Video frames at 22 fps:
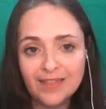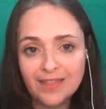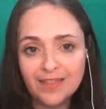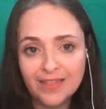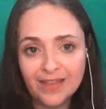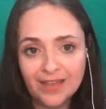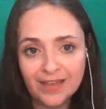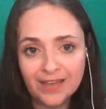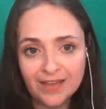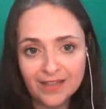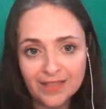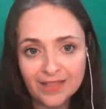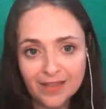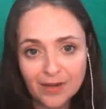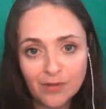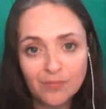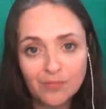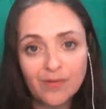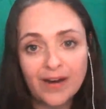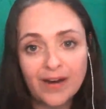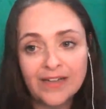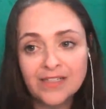the
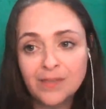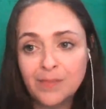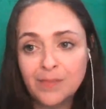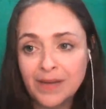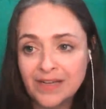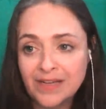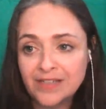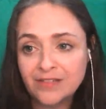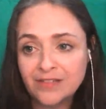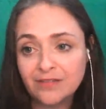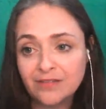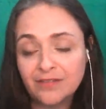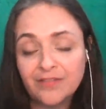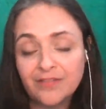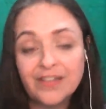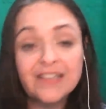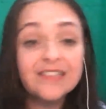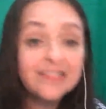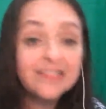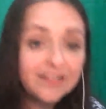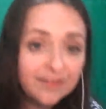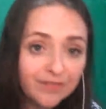greater picture of
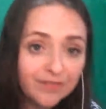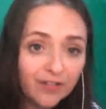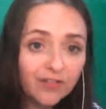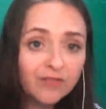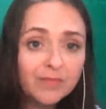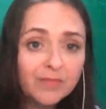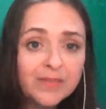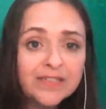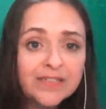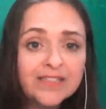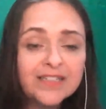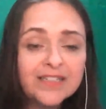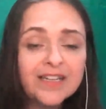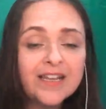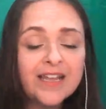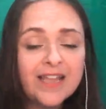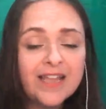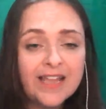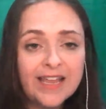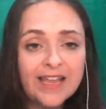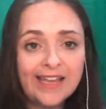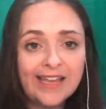his involvement
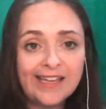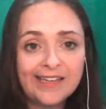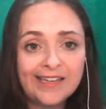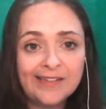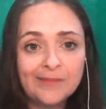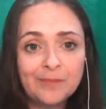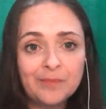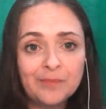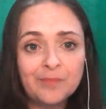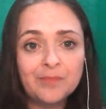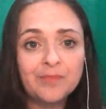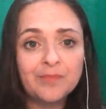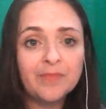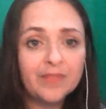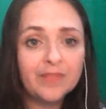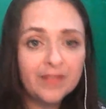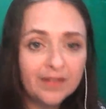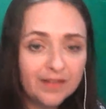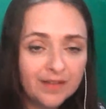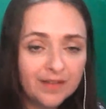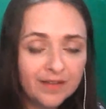in